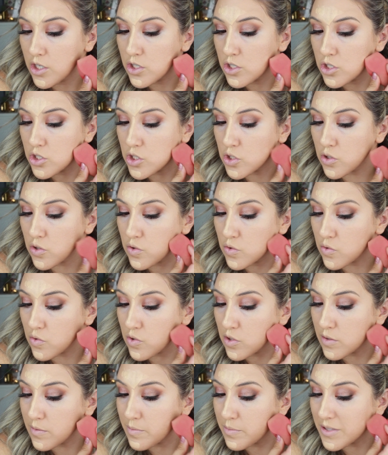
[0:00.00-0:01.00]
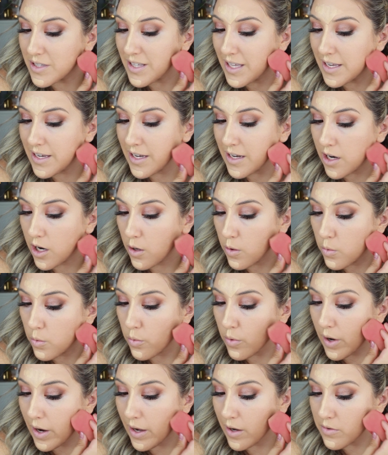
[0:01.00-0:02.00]
to blend
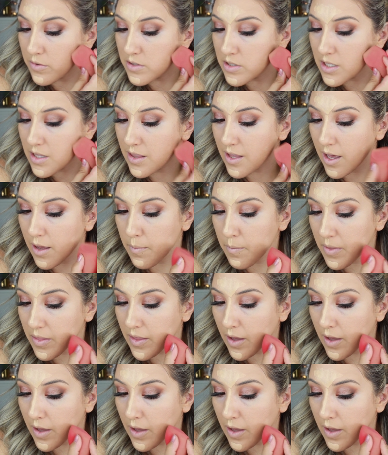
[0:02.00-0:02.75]
around them.